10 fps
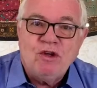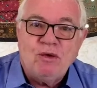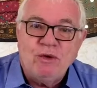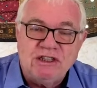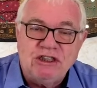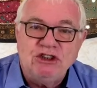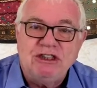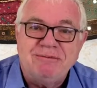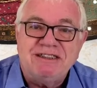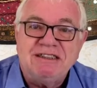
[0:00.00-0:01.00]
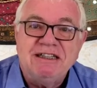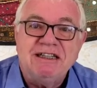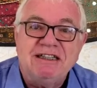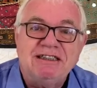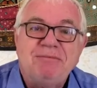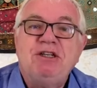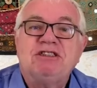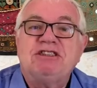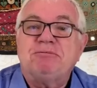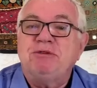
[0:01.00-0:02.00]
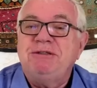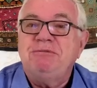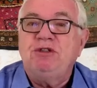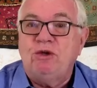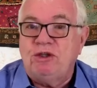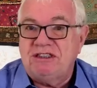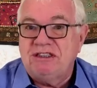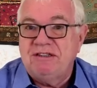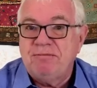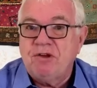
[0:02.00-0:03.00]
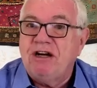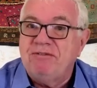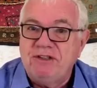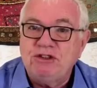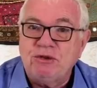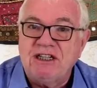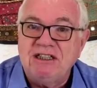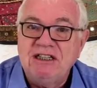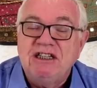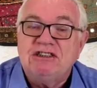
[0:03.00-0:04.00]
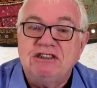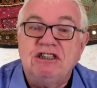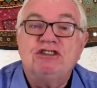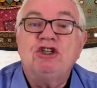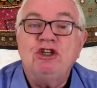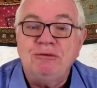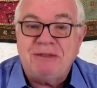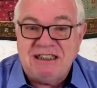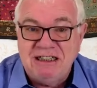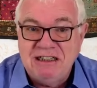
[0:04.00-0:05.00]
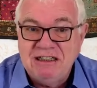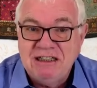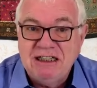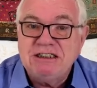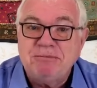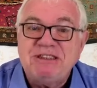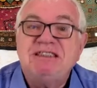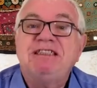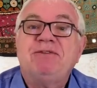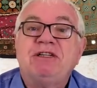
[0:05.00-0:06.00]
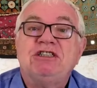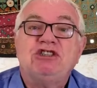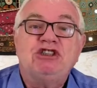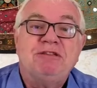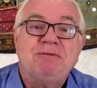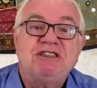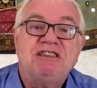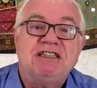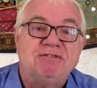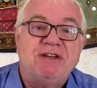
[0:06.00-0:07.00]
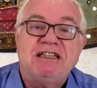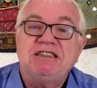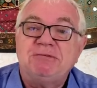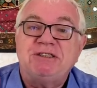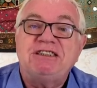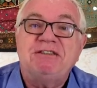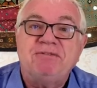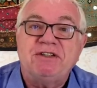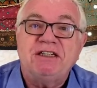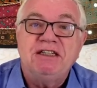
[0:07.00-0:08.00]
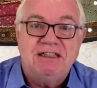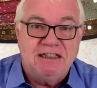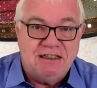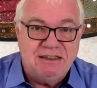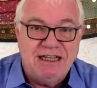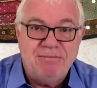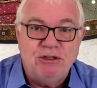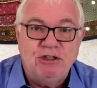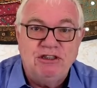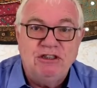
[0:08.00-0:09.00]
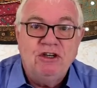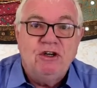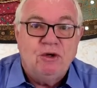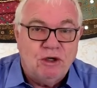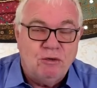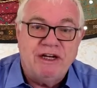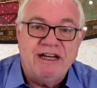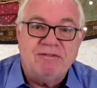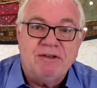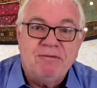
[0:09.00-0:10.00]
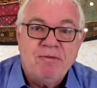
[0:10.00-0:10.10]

We are legitimate. It is up to the Supreme Court of Israel to determine specific legitimacy of any specific neighborhood or whatever.